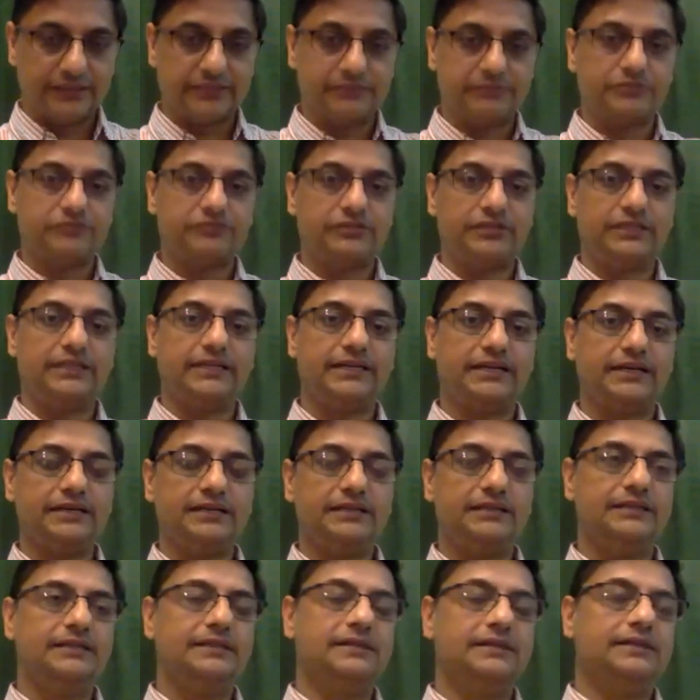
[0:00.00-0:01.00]
tip of India,
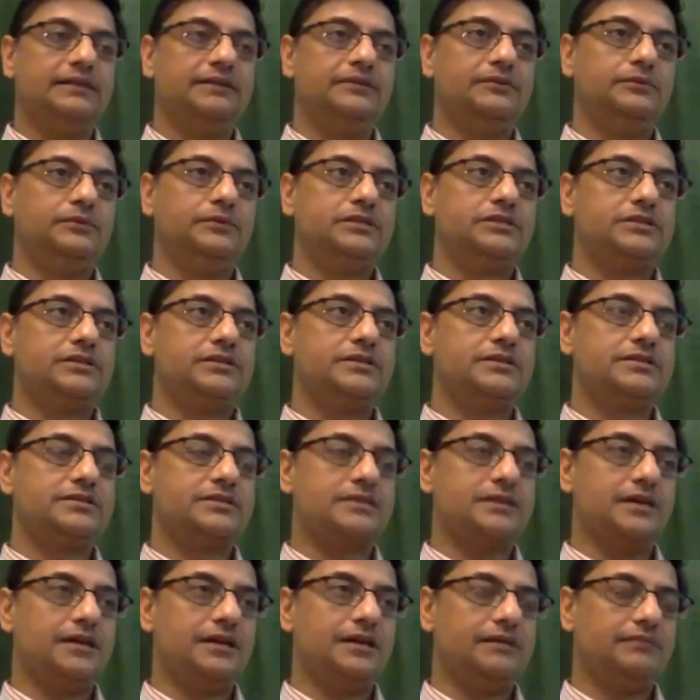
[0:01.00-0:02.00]
which is
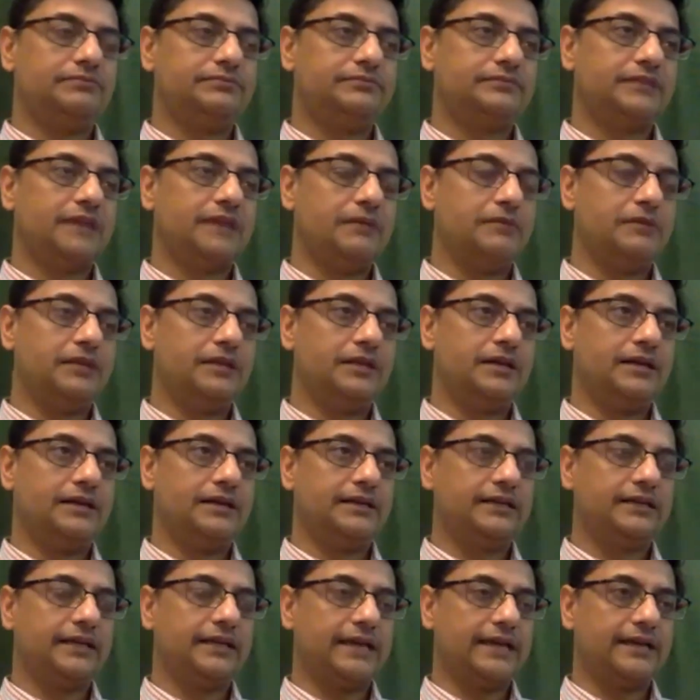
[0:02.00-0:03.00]
uh, Tamil Nadu
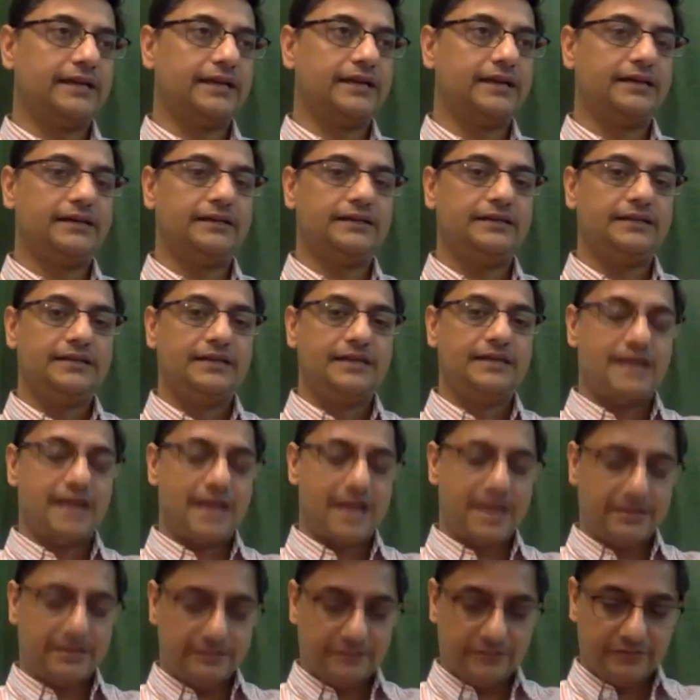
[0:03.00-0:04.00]
and Kerala,
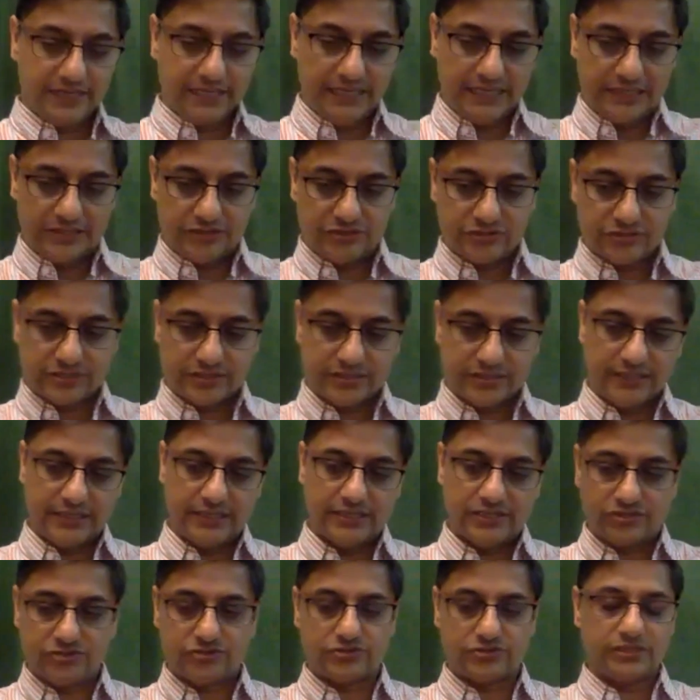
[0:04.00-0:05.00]
have a very interesting
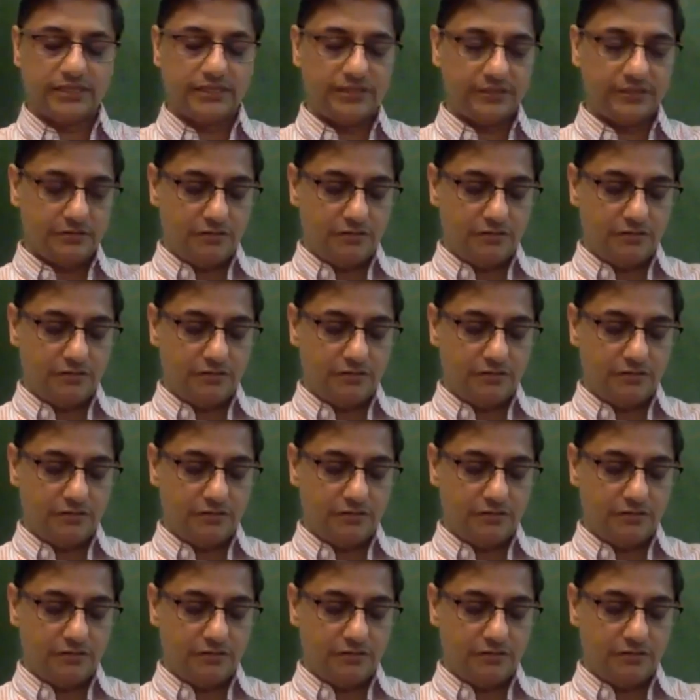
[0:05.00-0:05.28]
history